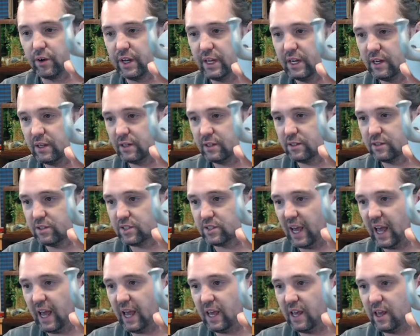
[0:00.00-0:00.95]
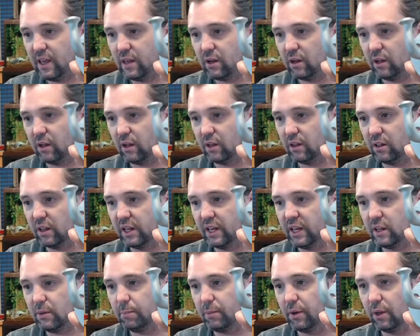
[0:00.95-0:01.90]
is a, a
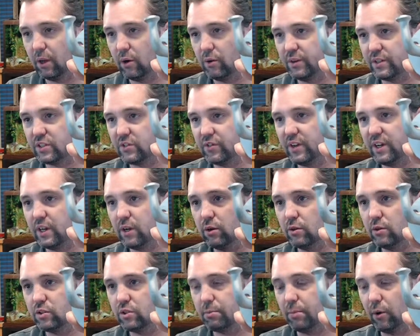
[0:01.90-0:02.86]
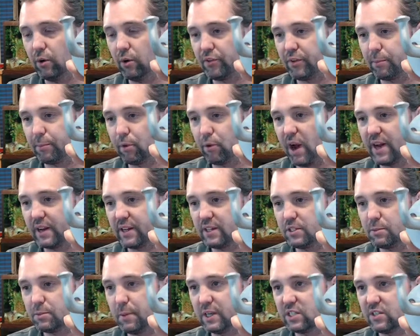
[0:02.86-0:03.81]
link below this video to both the product
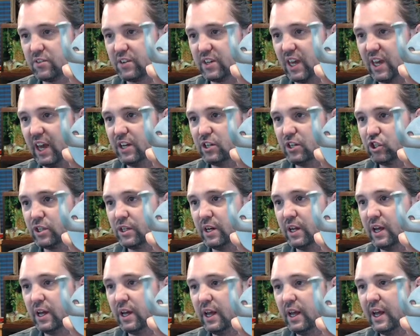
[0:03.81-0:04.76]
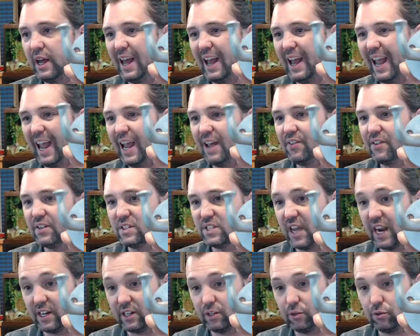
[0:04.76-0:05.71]
specification and the
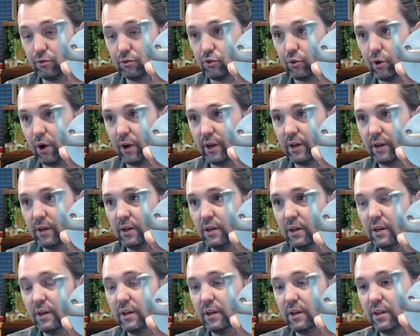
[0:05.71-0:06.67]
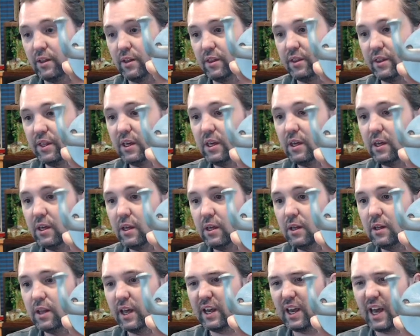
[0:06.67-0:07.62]
technical drawing. The
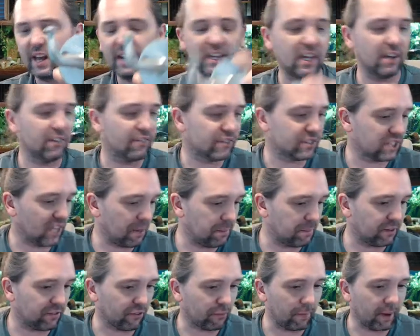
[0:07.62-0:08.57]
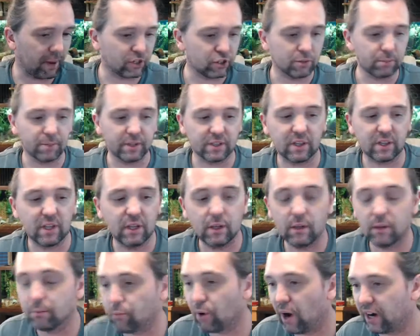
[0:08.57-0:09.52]
They kind of give the same information, but the
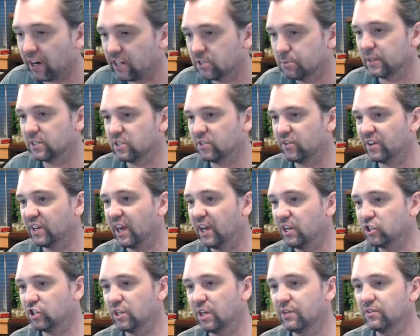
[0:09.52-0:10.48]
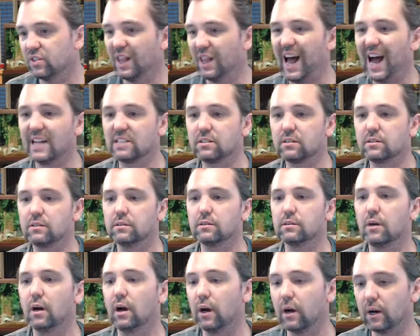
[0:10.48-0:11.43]
product specification gives lots
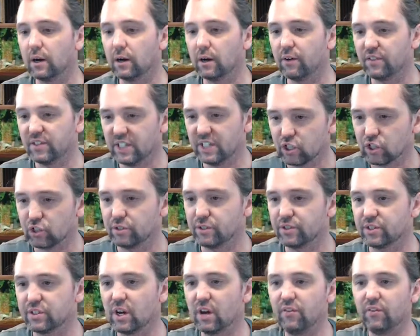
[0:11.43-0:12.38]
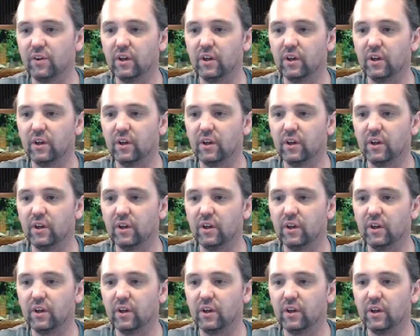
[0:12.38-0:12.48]
uh, of additional stuff.